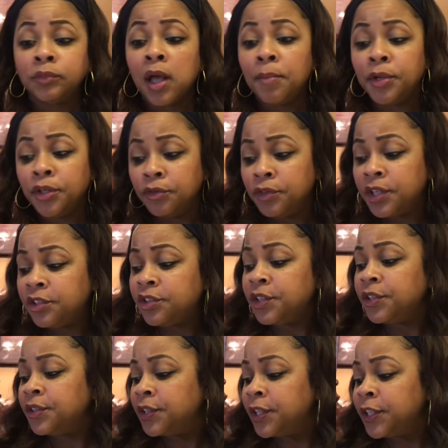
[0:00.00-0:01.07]
I'm going to do this.
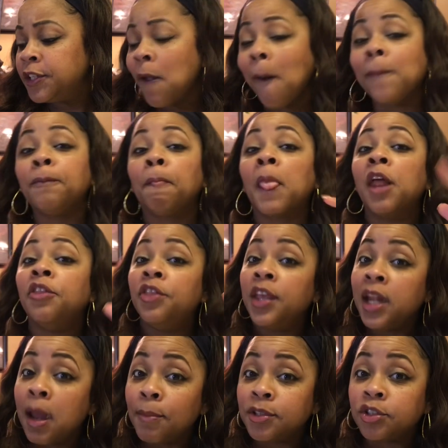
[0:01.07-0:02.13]
And
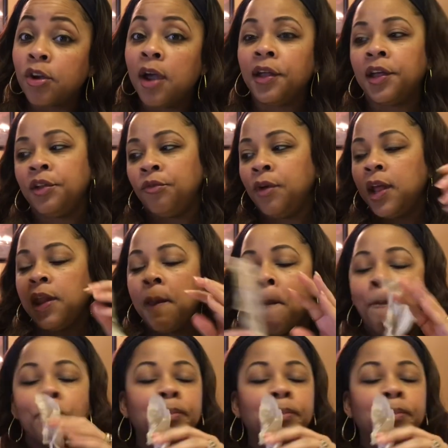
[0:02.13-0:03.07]
then I'm going to start getting ready.